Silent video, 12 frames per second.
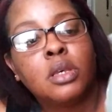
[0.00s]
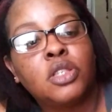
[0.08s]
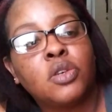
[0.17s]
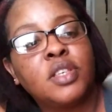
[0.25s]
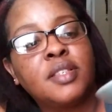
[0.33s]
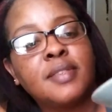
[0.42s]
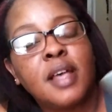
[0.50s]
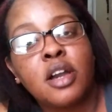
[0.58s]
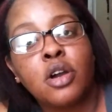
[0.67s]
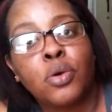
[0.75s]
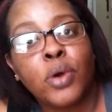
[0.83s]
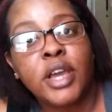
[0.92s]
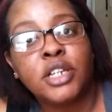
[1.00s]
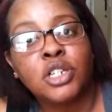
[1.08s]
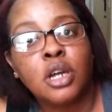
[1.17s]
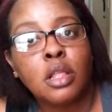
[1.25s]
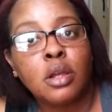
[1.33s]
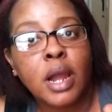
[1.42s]
So this is like a
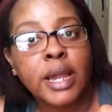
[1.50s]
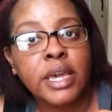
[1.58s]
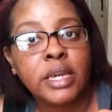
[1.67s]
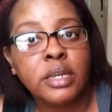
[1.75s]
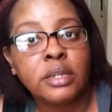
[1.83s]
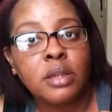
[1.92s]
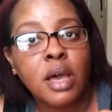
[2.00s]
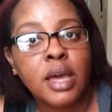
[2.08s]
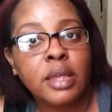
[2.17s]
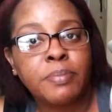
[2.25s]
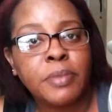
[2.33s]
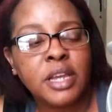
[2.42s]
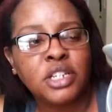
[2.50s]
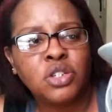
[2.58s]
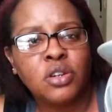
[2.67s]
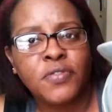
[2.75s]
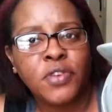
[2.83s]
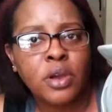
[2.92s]
grayish color. I can't, I'm not
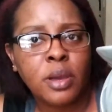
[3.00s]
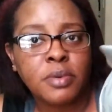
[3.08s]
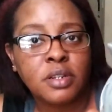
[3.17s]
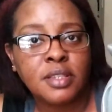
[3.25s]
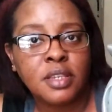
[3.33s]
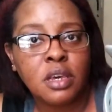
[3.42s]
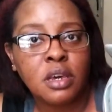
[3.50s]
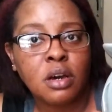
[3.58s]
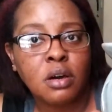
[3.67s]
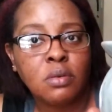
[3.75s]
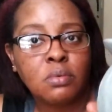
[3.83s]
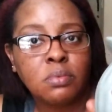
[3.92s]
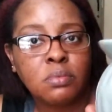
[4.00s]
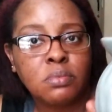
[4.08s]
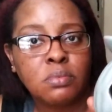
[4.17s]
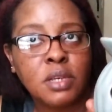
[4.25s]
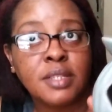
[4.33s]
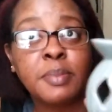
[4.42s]
sure if you're able to tell
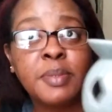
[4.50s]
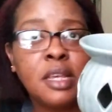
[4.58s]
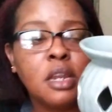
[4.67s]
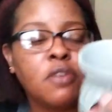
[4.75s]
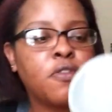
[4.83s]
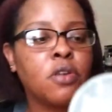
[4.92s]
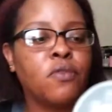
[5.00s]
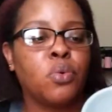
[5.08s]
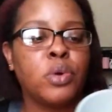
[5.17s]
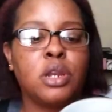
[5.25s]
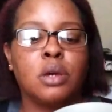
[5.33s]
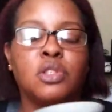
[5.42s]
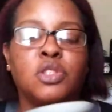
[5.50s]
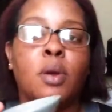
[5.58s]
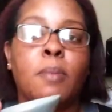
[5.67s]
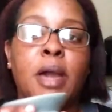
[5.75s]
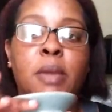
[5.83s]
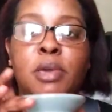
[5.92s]
because I'm sitting in front of a window, so
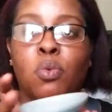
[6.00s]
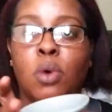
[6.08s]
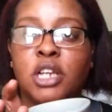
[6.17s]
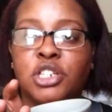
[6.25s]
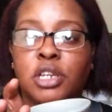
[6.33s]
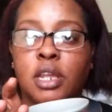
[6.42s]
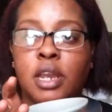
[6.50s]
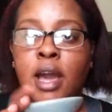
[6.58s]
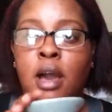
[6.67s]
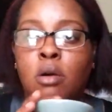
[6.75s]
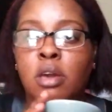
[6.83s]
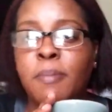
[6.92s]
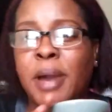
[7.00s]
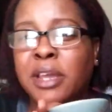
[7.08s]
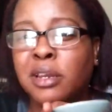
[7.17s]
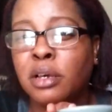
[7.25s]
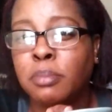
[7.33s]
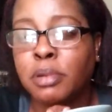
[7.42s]
it might be washing it out. It
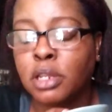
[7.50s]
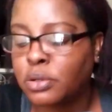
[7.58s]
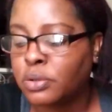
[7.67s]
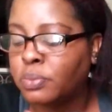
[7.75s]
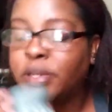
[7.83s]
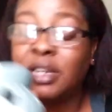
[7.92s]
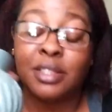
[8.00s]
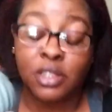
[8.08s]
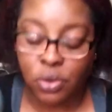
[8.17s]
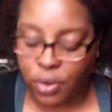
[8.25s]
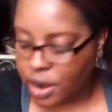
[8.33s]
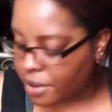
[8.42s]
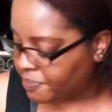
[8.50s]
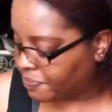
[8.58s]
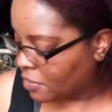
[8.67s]
might look blue, but it's gray.